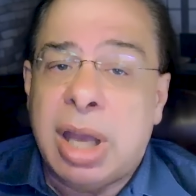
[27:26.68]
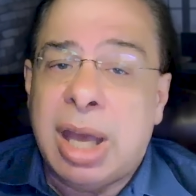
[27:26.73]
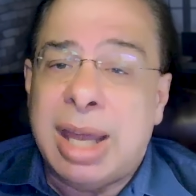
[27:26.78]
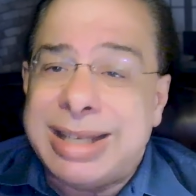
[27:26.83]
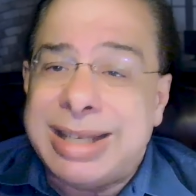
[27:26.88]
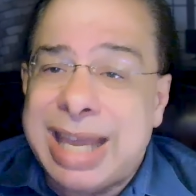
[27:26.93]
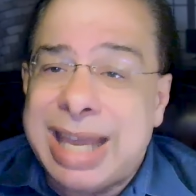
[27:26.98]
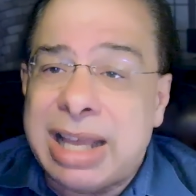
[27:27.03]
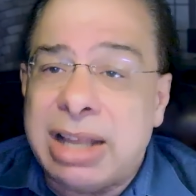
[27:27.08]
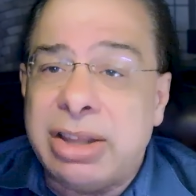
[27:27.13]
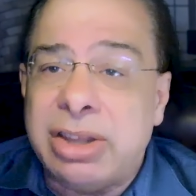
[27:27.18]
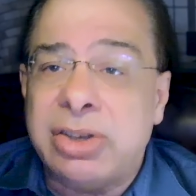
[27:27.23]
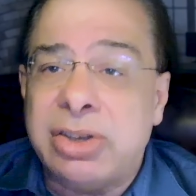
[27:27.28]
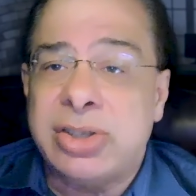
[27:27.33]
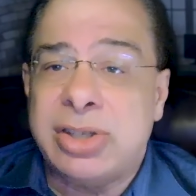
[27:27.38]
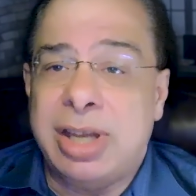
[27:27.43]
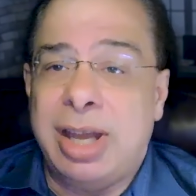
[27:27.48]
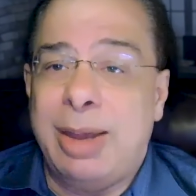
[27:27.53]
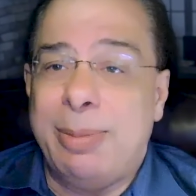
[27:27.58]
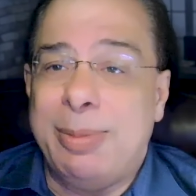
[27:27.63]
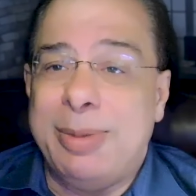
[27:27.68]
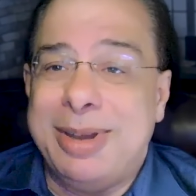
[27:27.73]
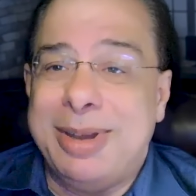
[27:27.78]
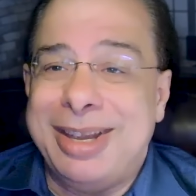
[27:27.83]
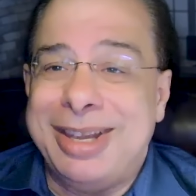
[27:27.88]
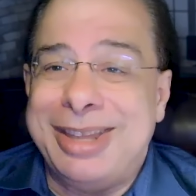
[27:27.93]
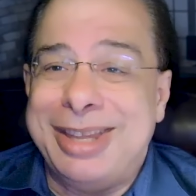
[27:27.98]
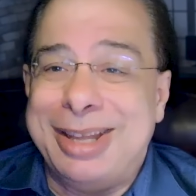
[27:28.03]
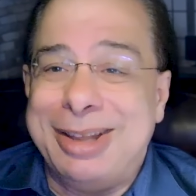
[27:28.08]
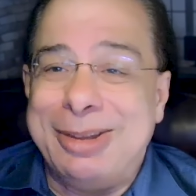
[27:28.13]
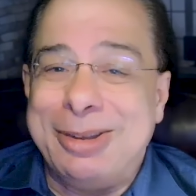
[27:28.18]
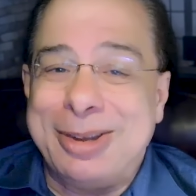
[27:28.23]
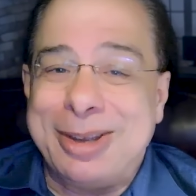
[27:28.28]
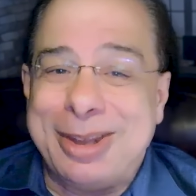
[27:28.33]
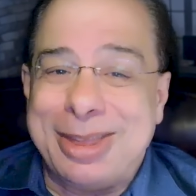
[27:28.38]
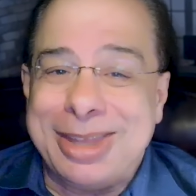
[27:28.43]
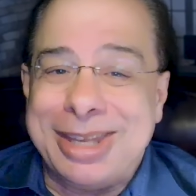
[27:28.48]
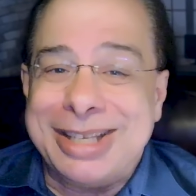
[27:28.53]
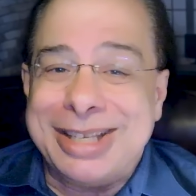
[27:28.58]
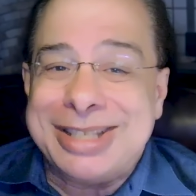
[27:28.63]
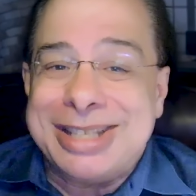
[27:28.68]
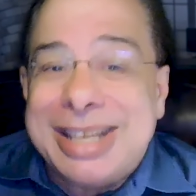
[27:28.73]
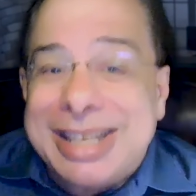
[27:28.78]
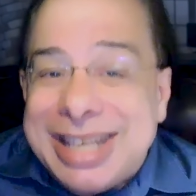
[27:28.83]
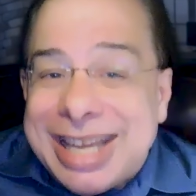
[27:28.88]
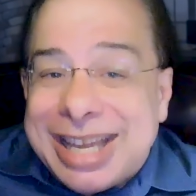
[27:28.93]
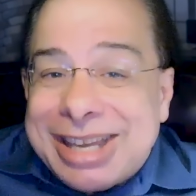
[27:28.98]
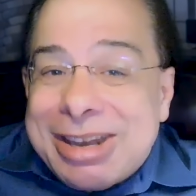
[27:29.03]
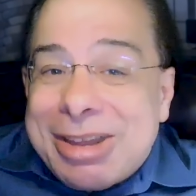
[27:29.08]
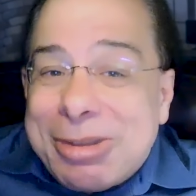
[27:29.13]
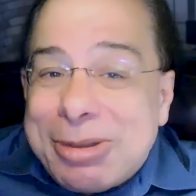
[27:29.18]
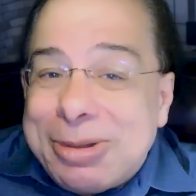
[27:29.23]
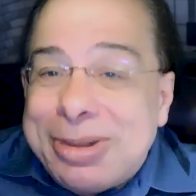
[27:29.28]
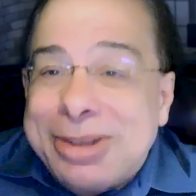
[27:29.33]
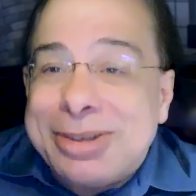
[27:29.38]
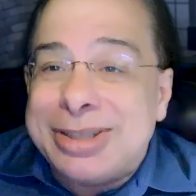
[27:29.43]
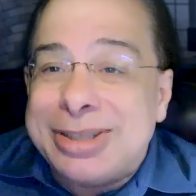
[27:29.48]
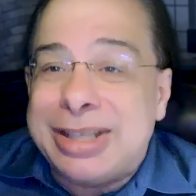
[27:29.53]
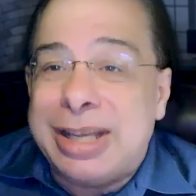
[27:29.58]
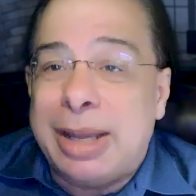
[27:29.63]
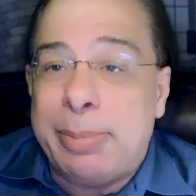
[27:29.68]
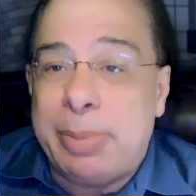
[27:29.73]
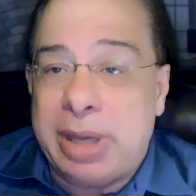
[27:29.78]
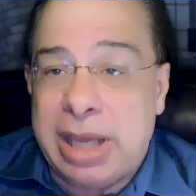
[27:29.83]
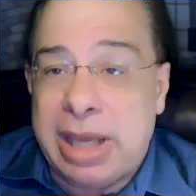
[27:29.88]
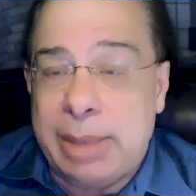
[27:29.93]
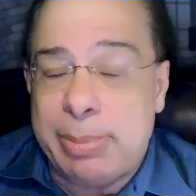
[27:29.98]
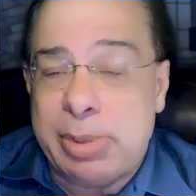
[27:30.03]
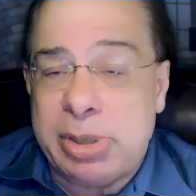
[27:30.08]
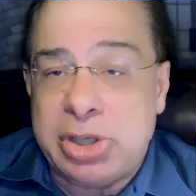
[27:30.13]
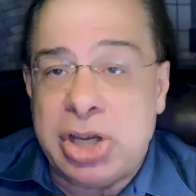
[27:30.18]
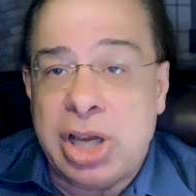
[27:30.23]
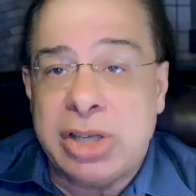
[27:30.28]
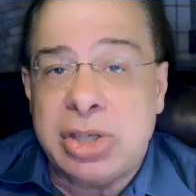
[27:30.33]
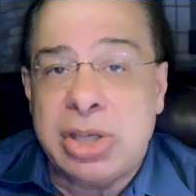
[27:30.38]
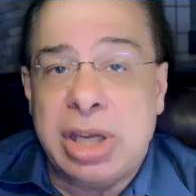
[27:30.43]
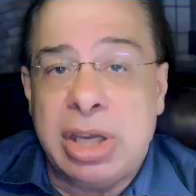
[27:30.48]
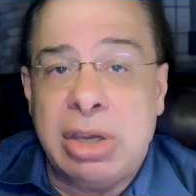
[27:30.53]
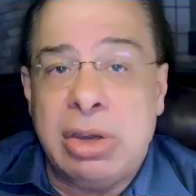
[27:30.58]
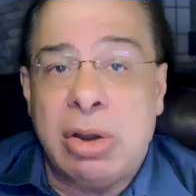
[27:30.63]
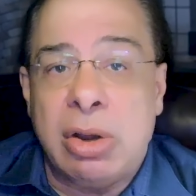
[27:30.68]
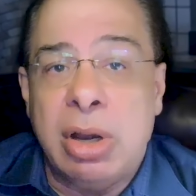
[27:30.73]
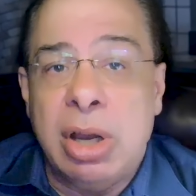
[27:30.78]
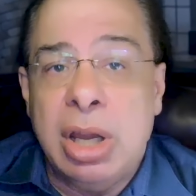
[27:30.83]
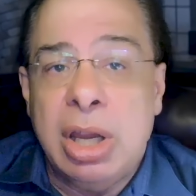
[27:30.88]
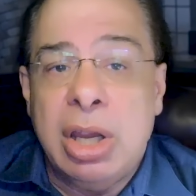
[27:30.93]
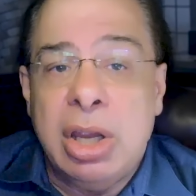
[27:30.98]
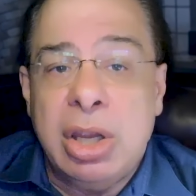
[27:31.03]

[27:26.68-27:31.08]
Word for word: kind of take a little step and then look at things and then take another little step and keep adjusting your